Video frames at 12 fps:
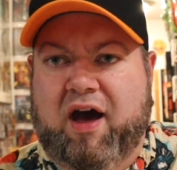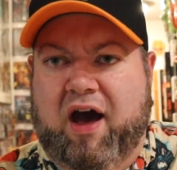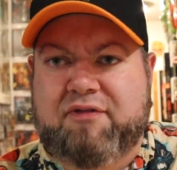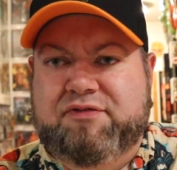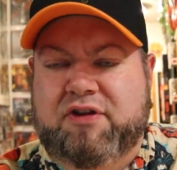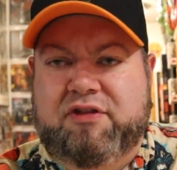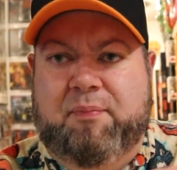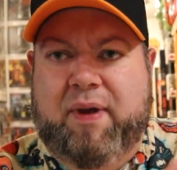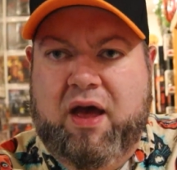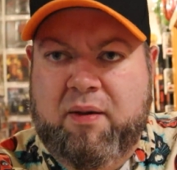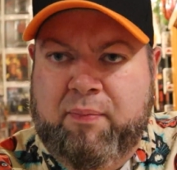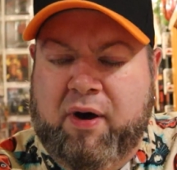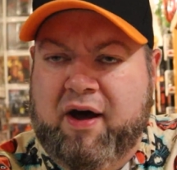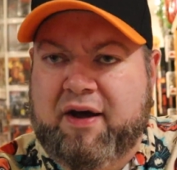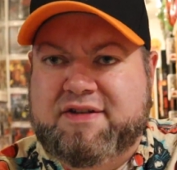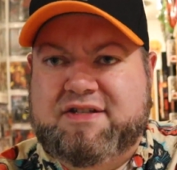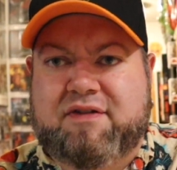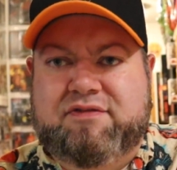I've done the Bam
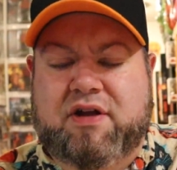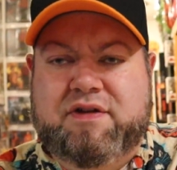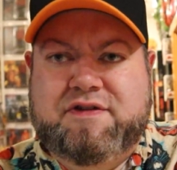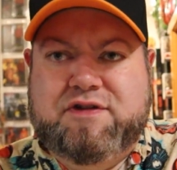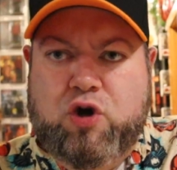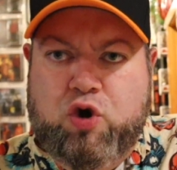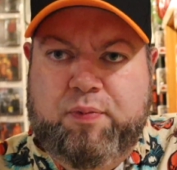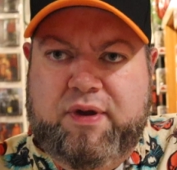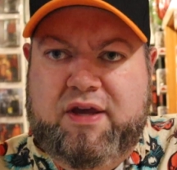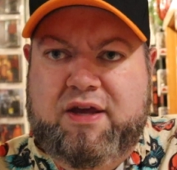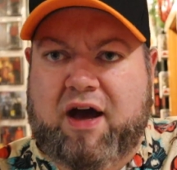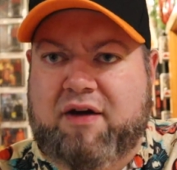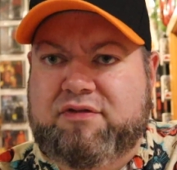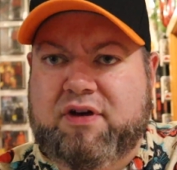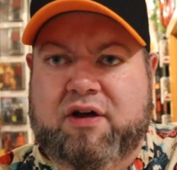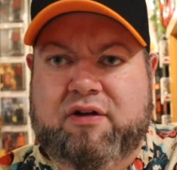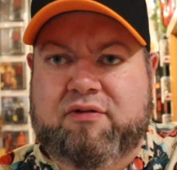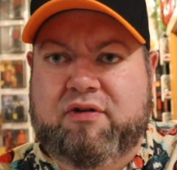Box, I've done Zobie, I've
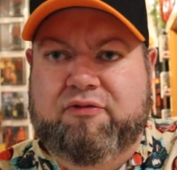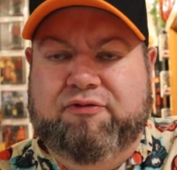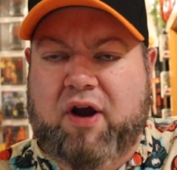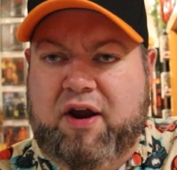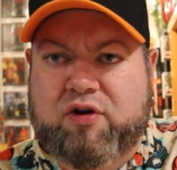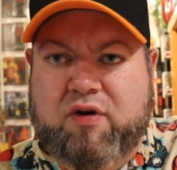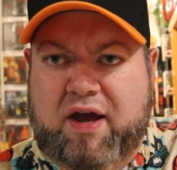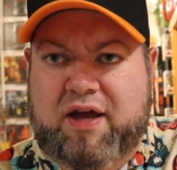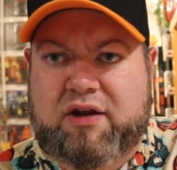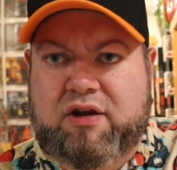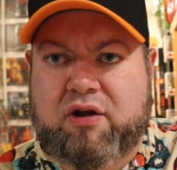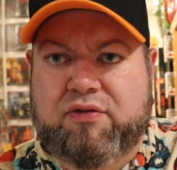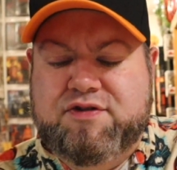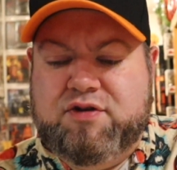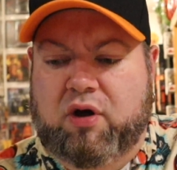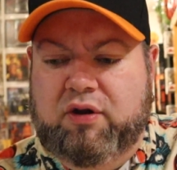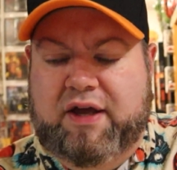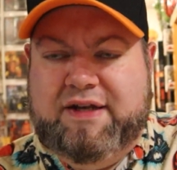done Fright Crate. You know, there's
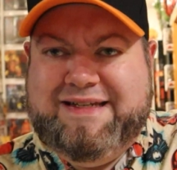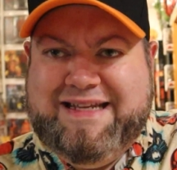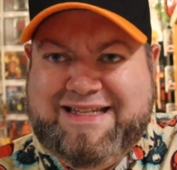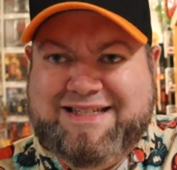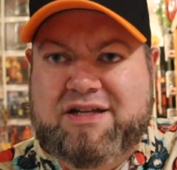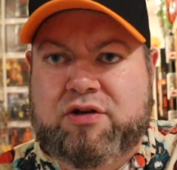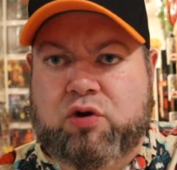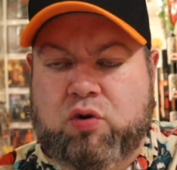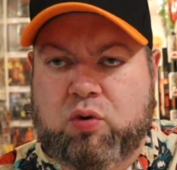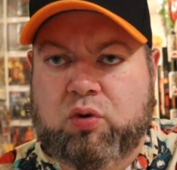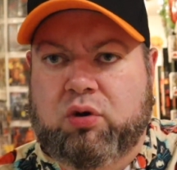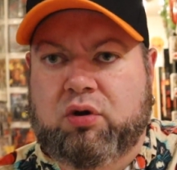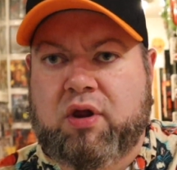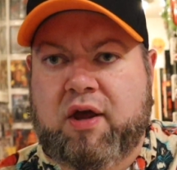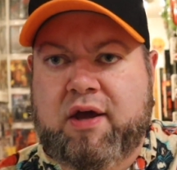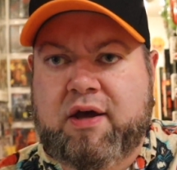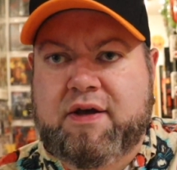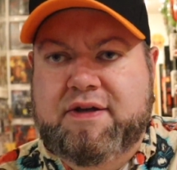all like decent, cool
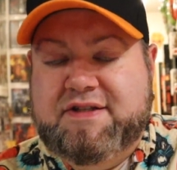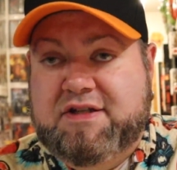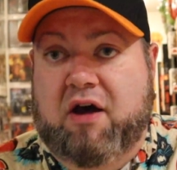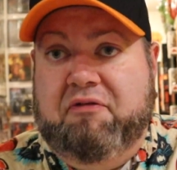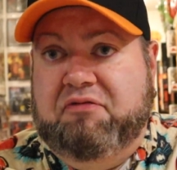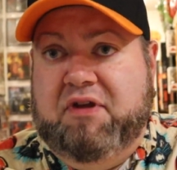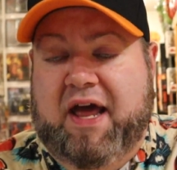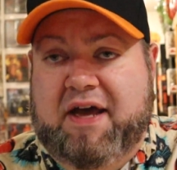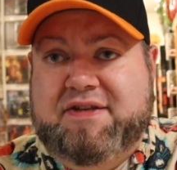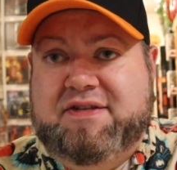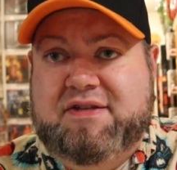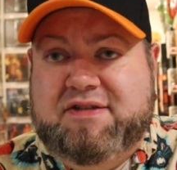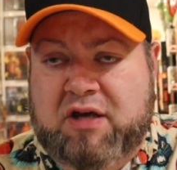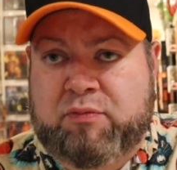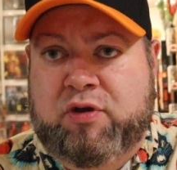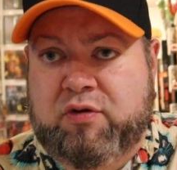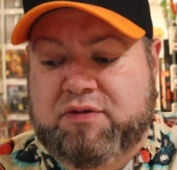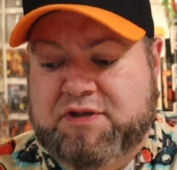stuff that has
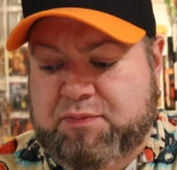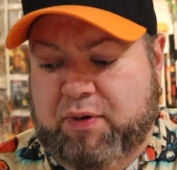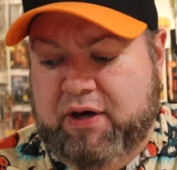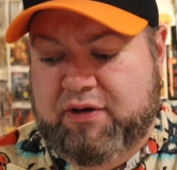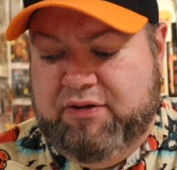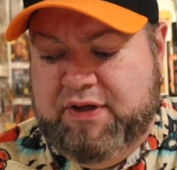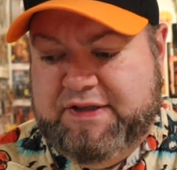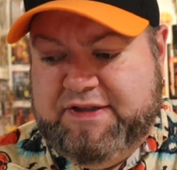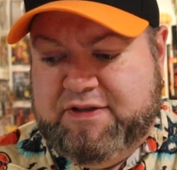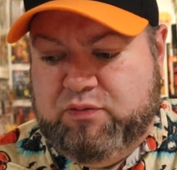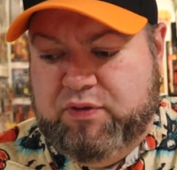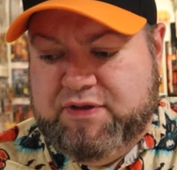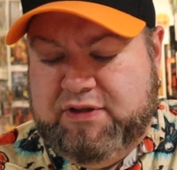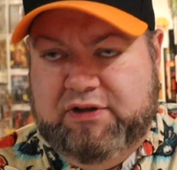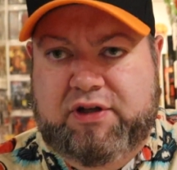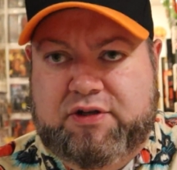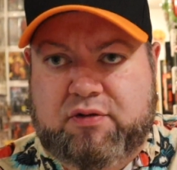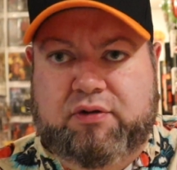some use. But this was
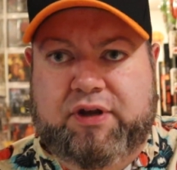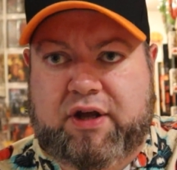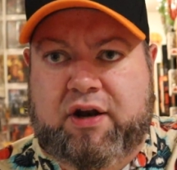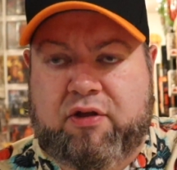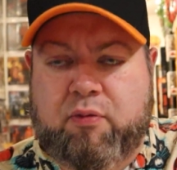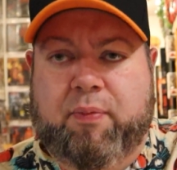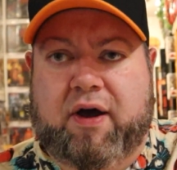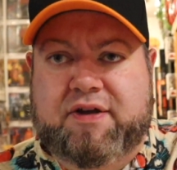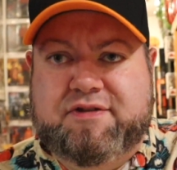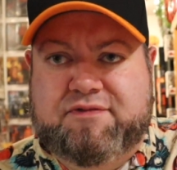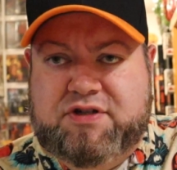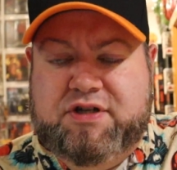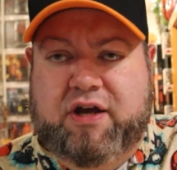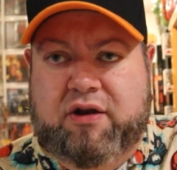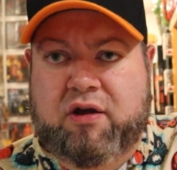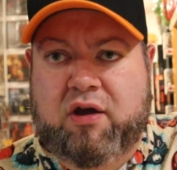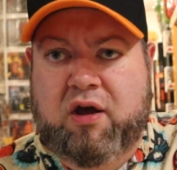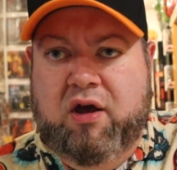literally another box of shit.
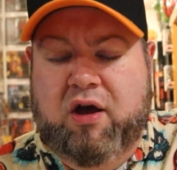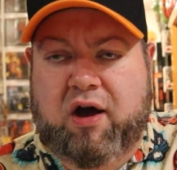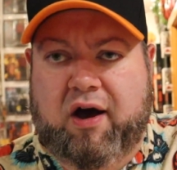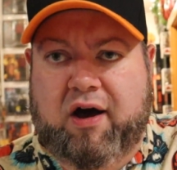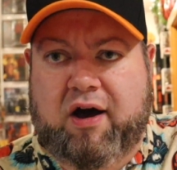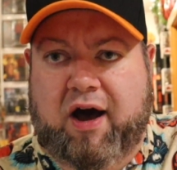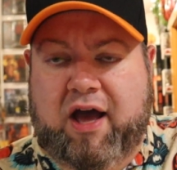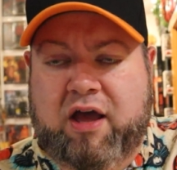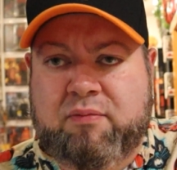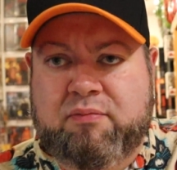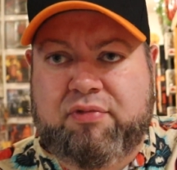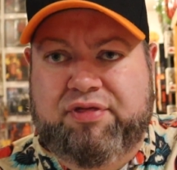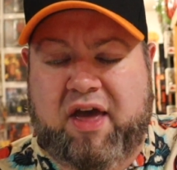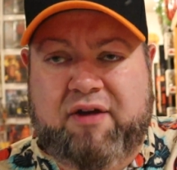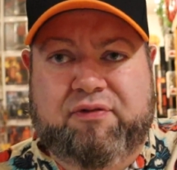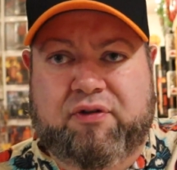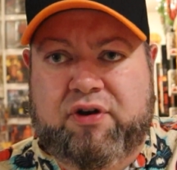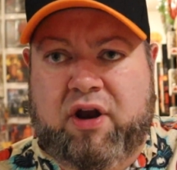Uh, I am
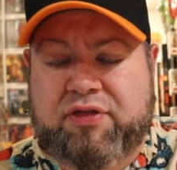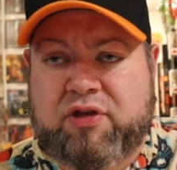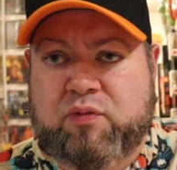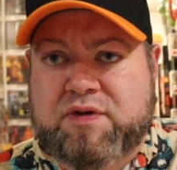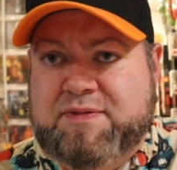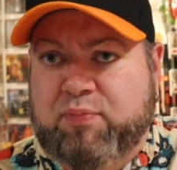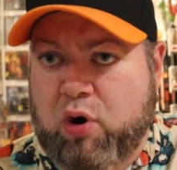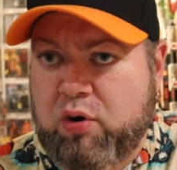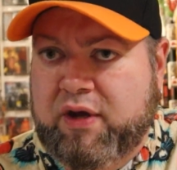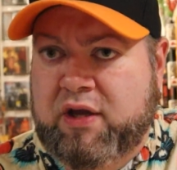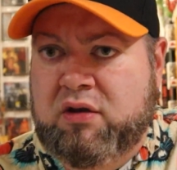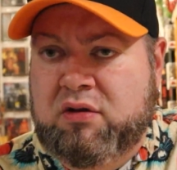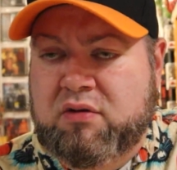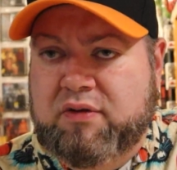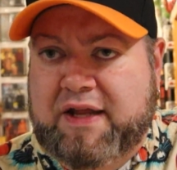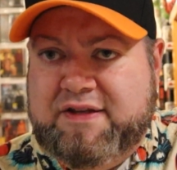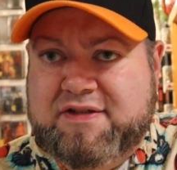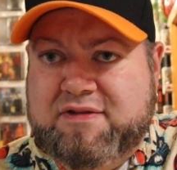thankful that nothing was broken.
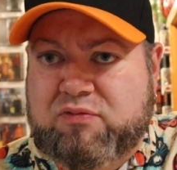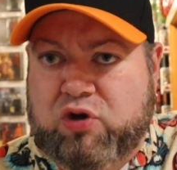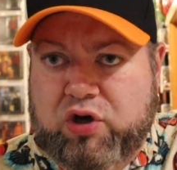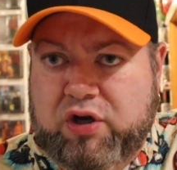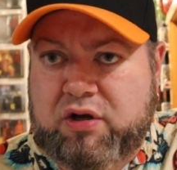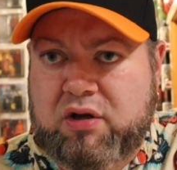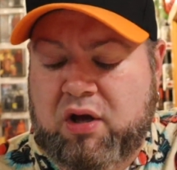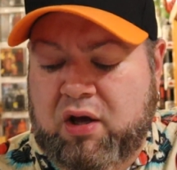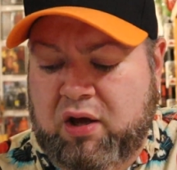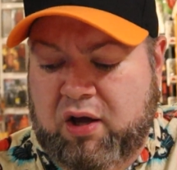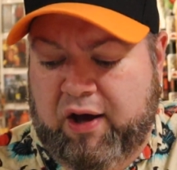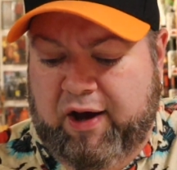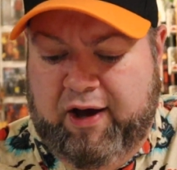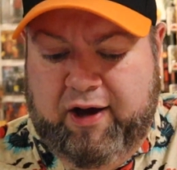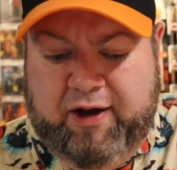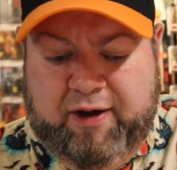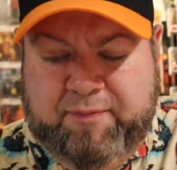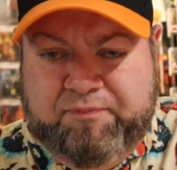That's good.
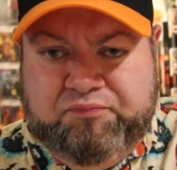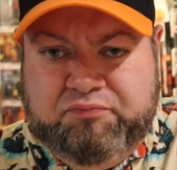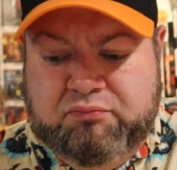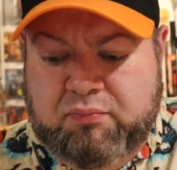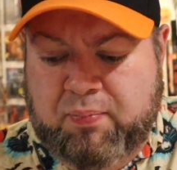Um,